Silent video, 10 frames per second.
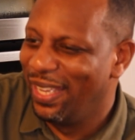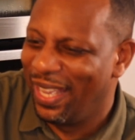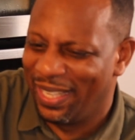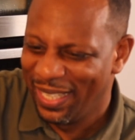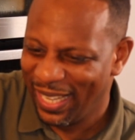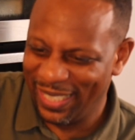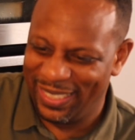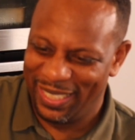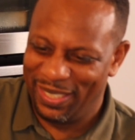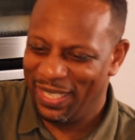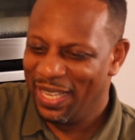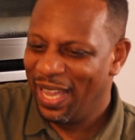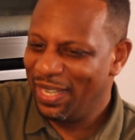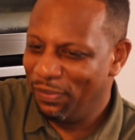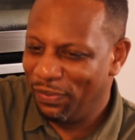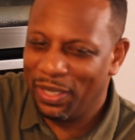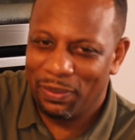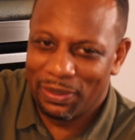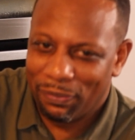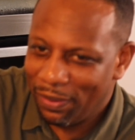I, didn't, I, didn't, think it
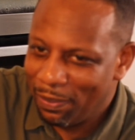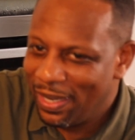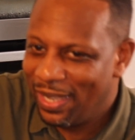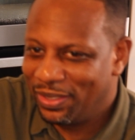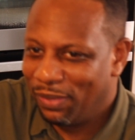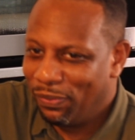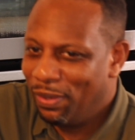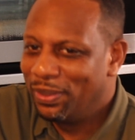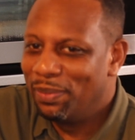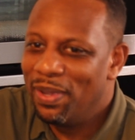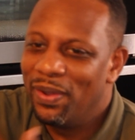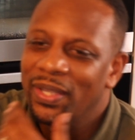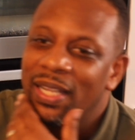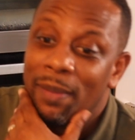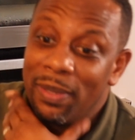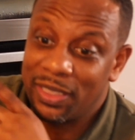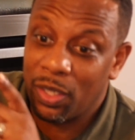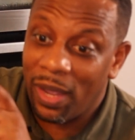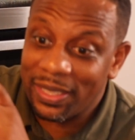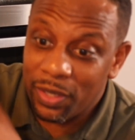was a female. Actually, I thought it was. You know I'm but actually,
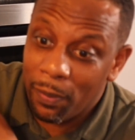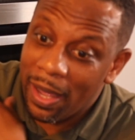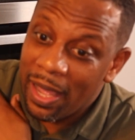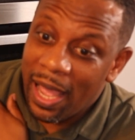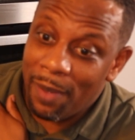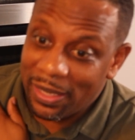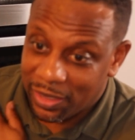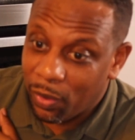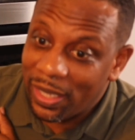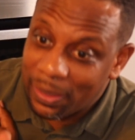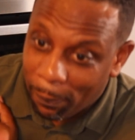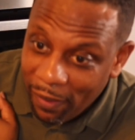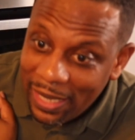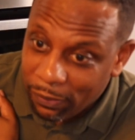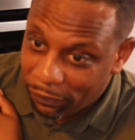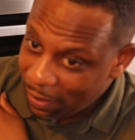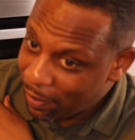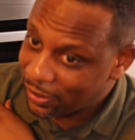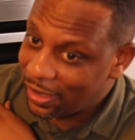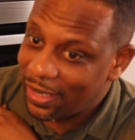again, quite, I'm, I'm quite surprised a
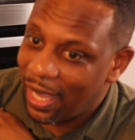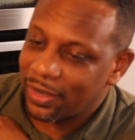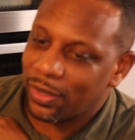female said that.